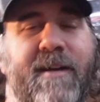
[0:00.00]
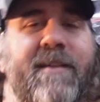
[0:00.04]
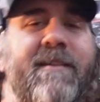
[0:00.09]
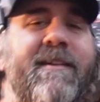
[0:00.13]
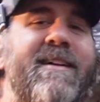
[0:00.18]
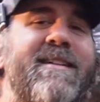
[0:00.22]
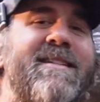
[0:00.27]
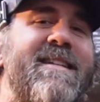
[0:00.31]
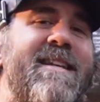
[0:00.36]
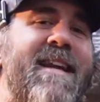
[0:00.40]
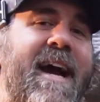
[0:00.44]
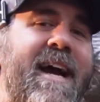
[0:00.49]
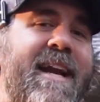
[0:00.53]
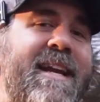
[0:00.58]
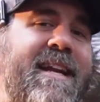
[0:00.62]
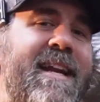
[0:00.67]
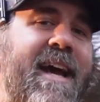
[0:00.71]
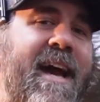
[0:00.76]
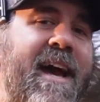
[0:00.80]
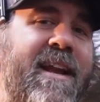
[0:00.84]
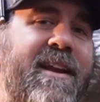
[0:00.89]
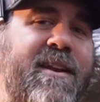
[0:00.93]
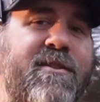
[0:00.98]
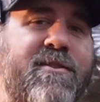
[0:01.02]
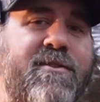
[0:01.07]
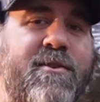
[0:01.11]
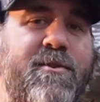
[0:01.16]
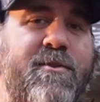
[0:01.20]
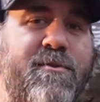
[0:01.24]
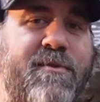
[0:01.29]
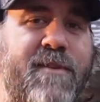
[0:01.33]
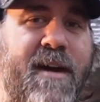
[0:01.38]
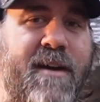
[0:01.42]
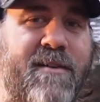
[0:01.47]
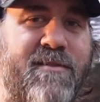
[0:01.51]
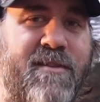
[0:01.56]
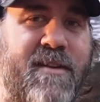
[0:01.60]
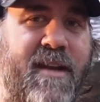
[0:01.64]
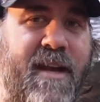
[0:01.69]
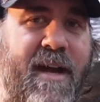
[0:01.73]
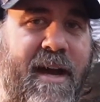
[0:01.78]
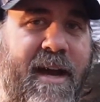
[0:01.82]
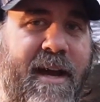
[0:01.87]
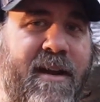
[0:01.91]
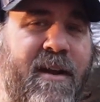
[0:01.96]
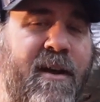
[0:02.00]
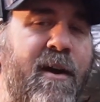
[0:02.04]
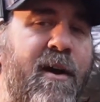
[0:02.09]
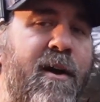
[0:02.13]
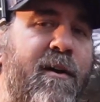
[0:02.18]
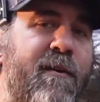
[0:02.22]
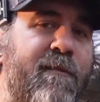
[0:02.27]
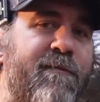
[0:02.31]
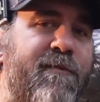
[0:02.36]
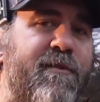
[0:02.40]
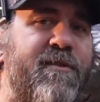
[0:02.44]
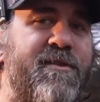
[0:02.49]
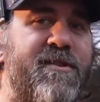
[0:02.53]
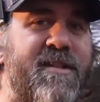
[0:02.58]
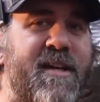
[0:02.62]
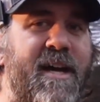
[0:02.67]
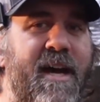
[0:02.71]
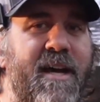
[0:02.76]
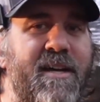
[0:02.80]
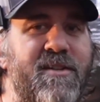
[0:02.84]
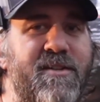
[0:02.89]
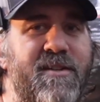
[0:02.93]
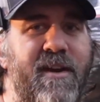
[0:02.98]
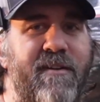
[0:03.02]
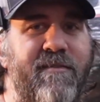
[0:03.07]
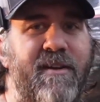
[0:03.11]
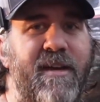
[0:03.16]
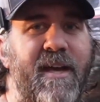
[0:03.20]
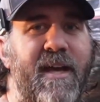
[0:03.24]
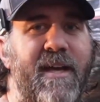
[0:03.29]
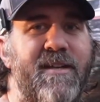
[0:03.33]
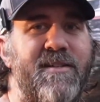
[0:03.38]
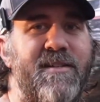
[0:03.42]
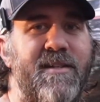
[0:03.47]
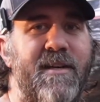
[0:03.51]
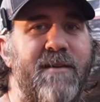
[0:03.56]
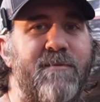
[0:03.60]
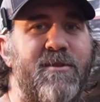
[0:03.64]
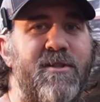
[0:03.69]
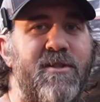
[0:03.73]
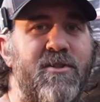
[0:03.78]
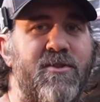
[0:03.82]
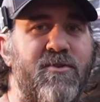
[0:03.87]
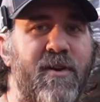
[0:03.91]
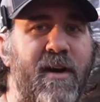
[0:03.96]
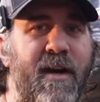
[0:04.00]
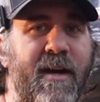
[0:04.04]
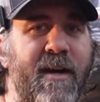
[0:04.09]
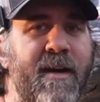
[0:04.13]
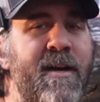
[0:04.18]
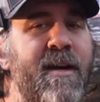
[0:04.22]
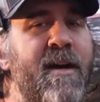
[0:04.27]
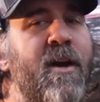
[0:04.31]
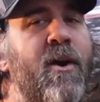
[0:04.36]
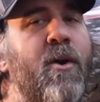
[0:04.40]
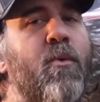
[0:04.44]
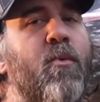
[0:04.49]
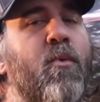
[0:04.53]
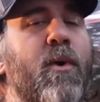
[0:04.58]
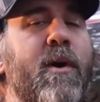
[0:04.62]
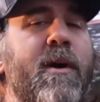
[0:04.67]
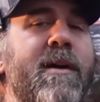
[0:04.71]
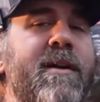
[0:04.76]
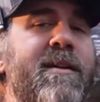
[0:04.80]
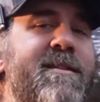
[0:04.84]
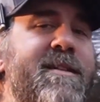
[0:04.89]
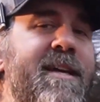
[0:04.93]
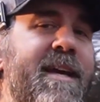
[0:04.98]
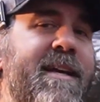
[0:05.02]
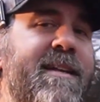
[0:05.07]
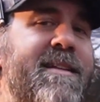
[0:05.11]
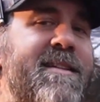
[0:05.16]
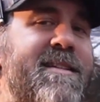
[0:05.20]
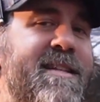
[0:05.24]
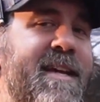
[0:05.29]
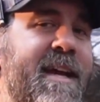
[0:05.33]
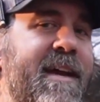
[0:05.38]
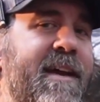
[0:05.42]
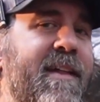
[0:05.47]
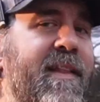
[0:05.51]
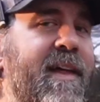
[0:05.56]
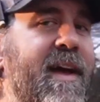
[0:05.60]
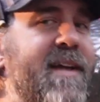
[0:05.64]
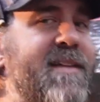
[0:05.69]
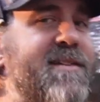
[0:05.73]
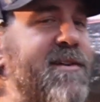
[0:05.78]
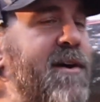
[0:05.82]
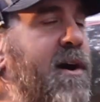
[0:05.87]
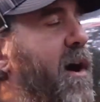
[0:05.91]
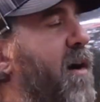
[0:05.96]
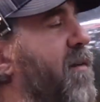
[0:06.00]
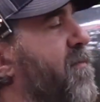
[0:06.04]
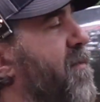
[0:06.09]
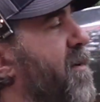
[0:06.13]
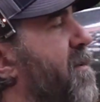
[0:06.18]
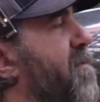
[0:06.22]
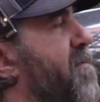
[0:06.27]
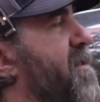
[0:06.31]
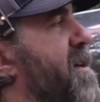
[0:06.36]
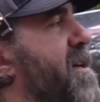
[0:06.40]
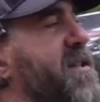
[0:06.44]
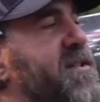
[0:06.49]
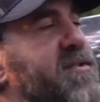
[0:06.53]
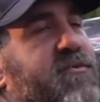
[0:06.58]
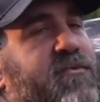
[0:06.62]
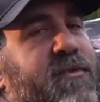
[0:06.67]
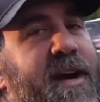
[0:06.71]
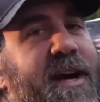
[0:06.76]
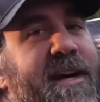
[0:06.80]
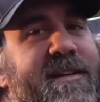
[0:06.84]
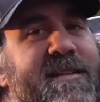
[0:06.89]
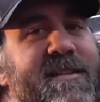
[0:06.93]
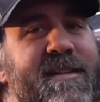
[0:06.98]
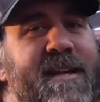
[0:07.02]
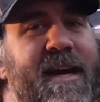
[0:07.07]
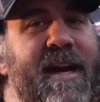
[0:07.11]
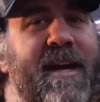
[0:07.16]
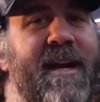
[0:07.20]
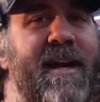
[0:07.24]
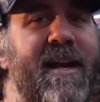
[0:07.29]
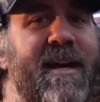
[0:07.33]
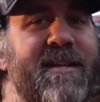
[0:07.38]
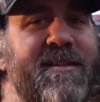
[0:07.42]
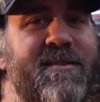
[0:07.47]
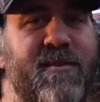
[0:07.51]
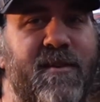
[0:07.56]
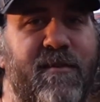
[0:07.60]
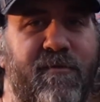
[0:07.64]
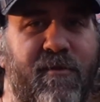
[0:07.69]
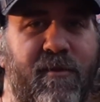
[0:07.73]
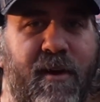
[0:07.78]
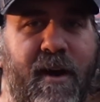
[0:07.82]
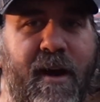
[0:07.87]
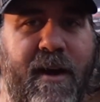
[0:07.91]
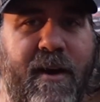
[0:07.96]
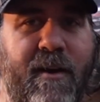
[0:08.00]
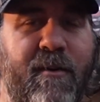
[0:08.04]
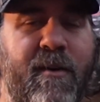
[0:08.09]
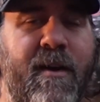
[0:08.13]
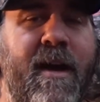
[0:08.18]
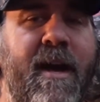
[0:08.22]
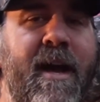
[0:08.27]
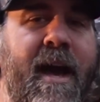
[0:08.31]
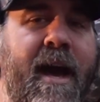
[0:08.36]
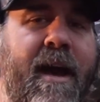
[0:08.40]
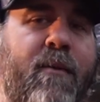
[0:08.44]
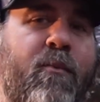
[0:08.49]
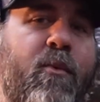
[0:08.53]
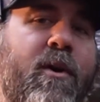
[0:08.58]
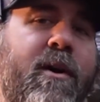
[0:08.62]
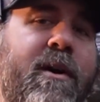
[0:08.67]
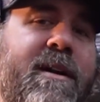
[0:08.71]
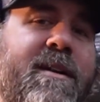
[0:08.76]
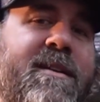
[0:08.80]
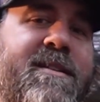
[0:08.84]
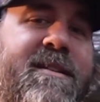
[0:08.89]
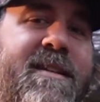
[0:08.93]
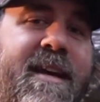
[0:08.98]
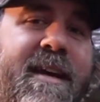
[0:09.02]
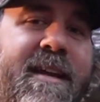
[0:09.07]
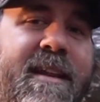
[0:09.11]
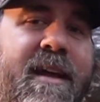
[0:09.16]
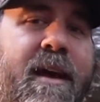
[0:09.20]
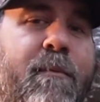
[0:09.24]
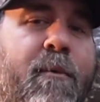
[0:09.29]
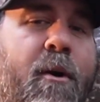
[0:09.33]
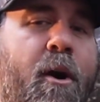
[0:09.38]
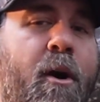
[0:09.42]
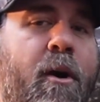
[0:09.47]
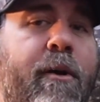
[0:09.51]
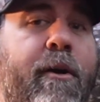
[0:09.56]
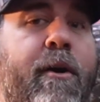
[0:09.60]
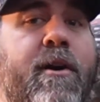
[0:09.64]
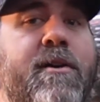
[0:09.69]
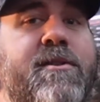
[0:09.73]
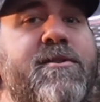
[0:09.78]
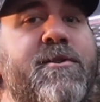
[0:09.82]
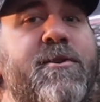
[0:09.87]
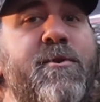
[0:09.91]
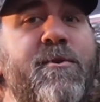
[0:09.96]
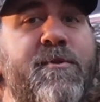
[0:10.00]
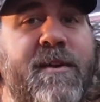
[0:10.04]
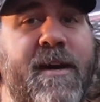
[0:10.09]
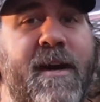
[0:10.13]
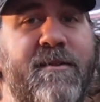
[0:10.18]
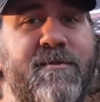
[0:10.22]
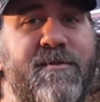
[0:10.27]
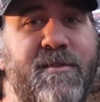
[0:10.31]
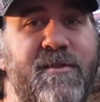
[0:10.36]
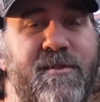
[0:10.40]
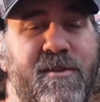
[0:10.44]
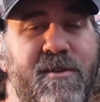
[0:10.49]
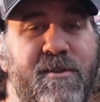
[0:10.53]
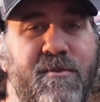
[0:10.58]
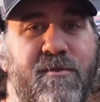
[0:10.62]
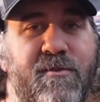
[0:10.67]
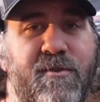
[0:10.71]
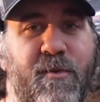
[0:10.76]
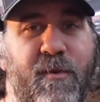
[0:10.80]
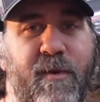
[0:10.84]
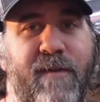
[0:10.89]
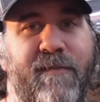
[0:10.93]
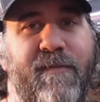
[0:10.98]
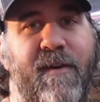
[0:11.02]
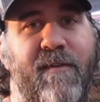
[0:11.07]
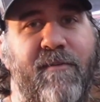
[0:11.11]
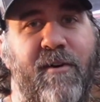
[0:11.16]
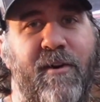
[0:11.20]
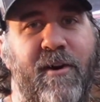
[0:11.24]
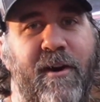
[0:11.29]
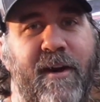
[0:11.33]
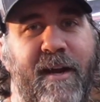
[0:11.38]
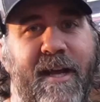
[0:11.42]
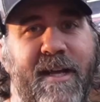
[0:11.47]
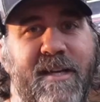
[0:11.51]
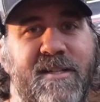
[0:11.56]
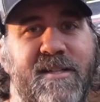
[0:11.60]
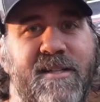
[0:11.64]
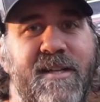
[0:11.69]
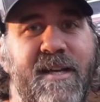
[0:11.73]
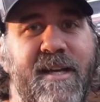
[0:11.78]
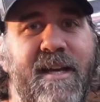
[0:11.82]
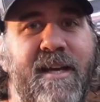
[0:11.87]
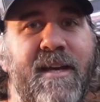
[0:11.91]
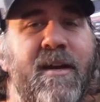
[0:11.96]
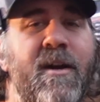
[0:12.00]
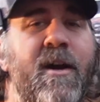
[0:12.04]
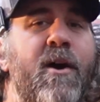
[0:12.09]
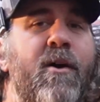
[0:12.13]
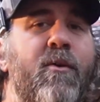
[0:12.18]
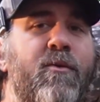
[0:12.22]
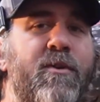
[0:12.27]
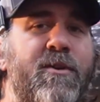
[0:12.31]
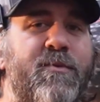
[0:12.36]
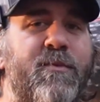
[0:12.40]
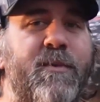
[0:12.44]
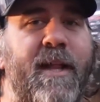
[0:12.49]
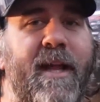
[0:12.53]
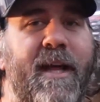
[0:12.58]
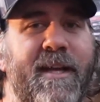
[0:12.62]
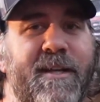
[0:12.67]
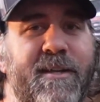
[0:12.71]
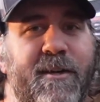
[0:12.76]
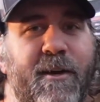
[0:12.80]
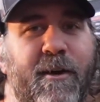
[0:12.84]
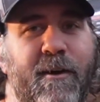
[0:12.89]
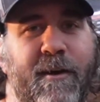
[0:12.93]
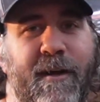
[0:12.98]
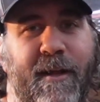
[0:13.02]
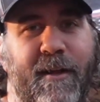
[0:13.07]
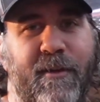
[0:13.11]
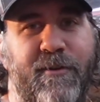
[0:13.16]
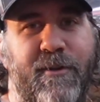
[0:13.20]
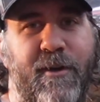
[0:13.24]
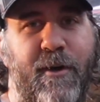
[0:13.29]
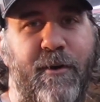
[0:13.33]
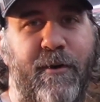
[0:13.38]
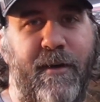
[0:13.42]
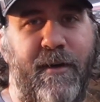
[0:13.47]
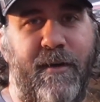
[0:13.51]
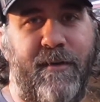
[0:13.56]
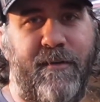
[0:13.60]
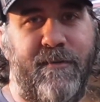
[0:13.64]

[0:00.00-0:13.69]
Now that's 99 to 2009 full-size Chevy and GMC truck. We're going to take the tail lights off of this wrecked 99 Silverado and we're going to stick them on our 2002 2500 HD, which we like to call Eldona.